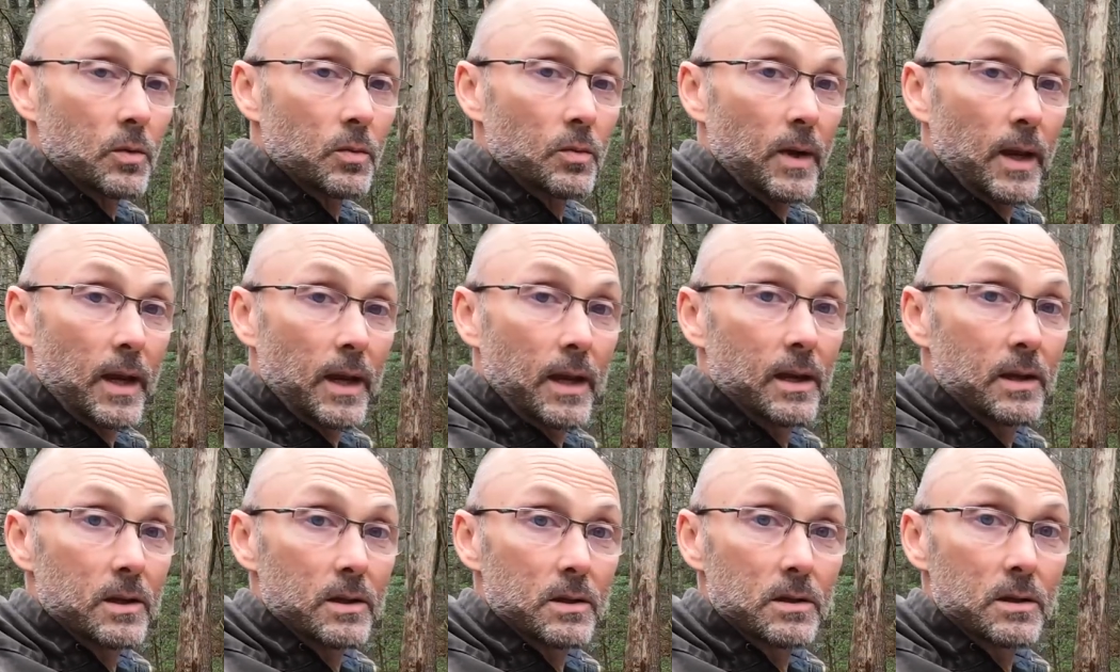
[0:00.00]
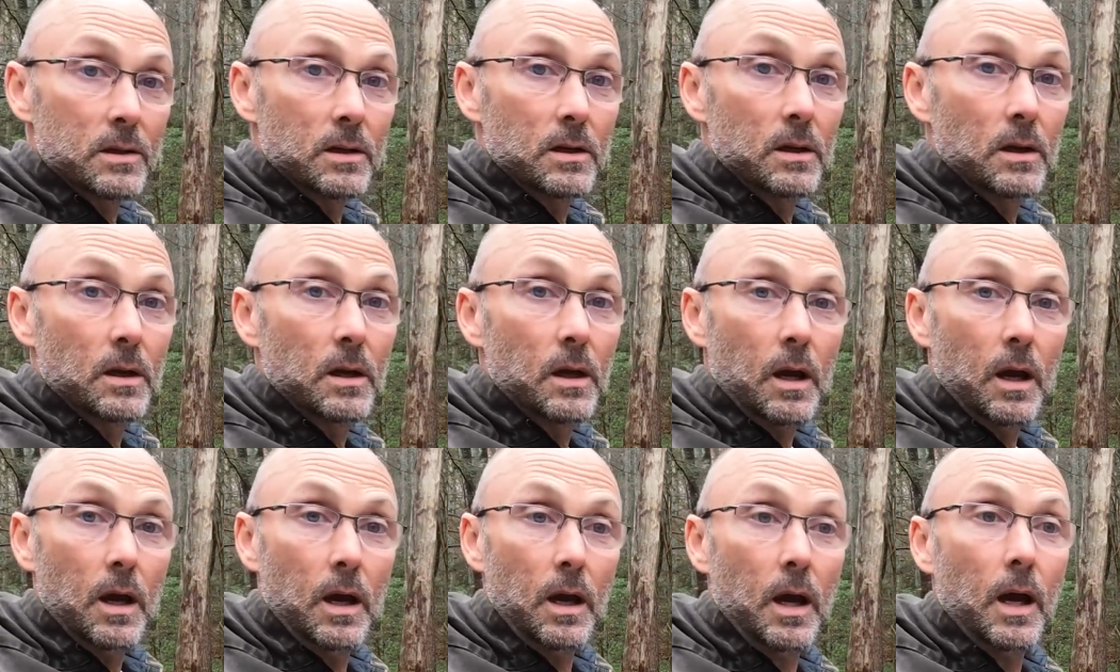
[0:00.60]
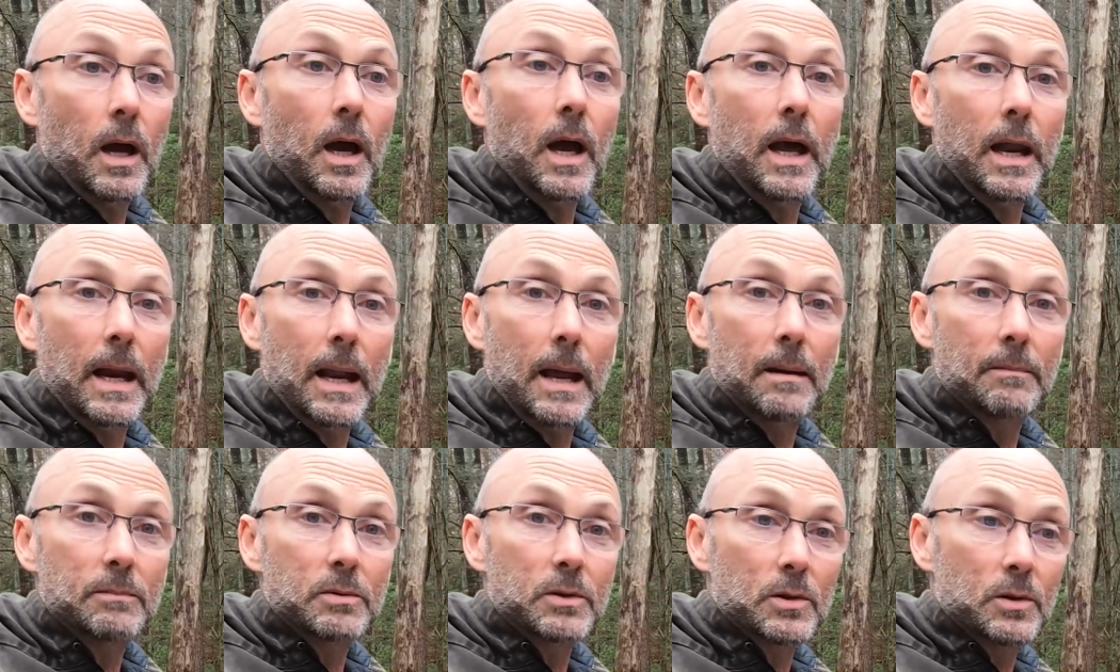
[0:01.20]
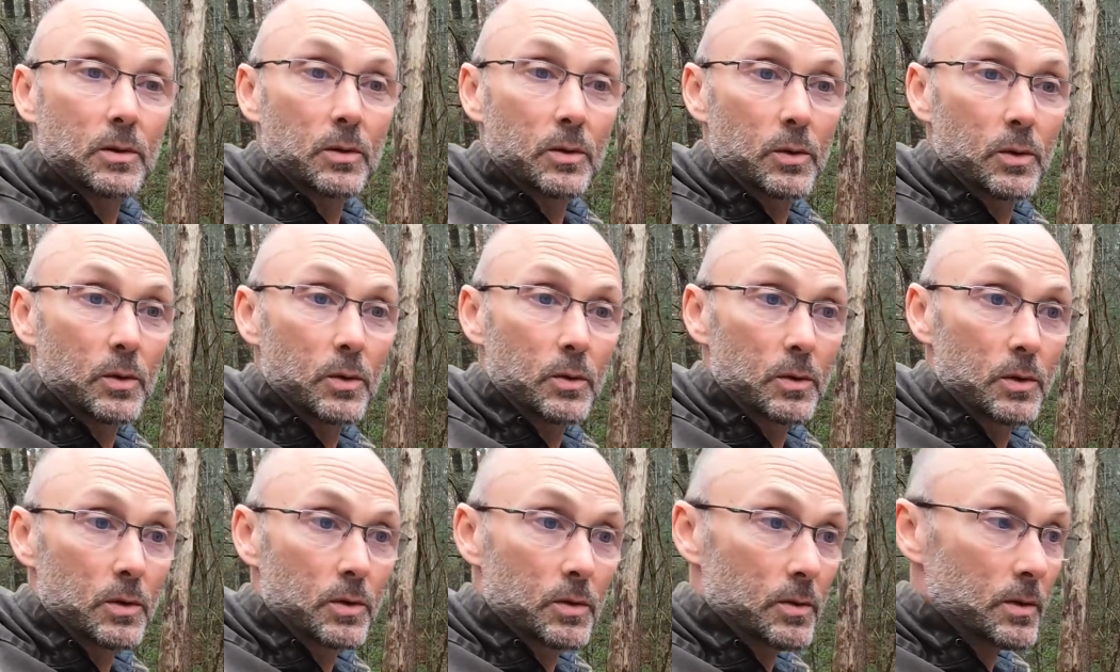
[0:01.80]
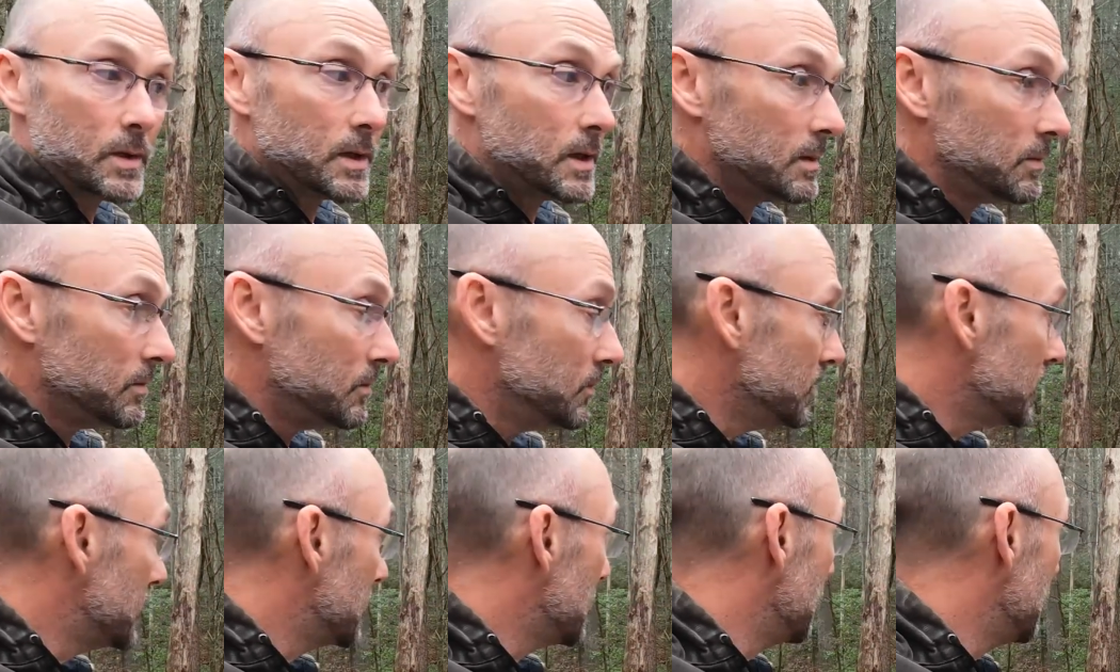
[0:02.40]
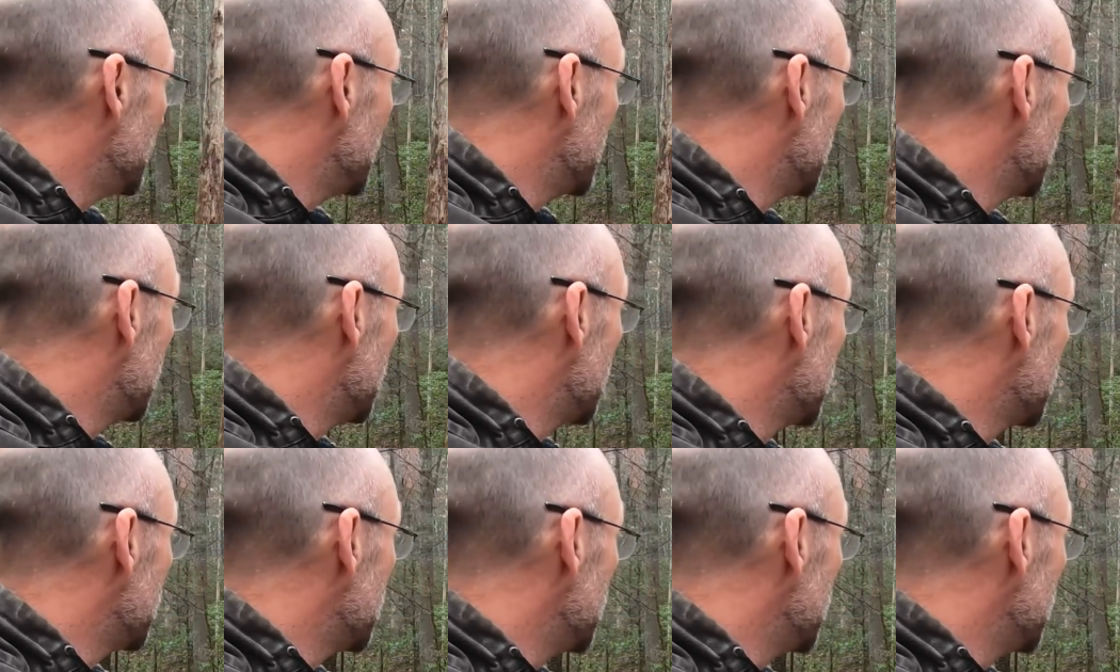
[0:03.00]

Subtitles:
range an absolute dream to be able to